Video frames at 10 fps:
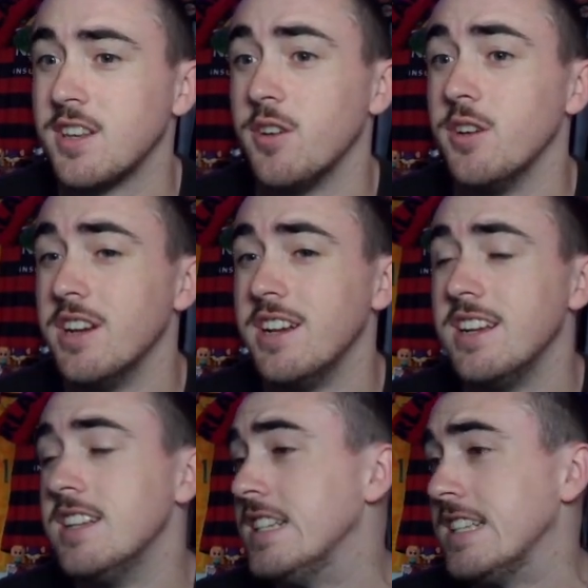So
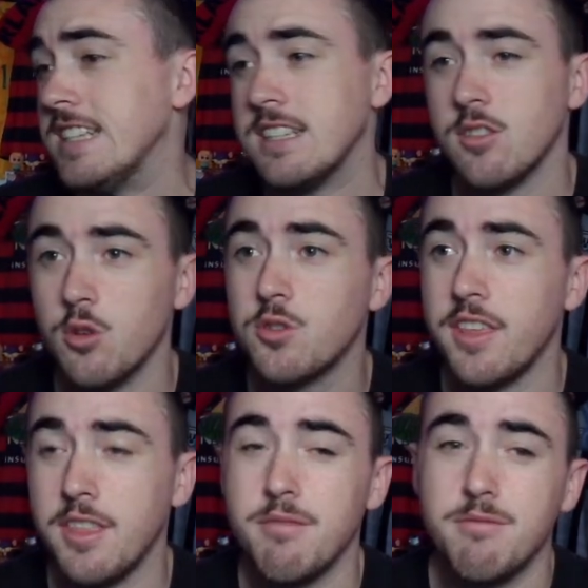looks
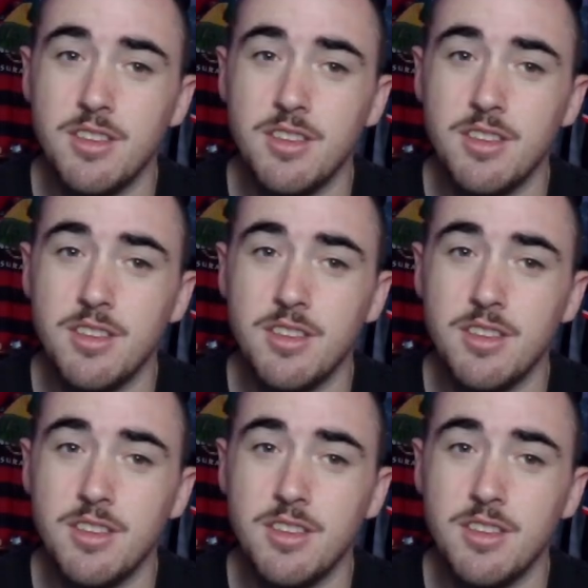like the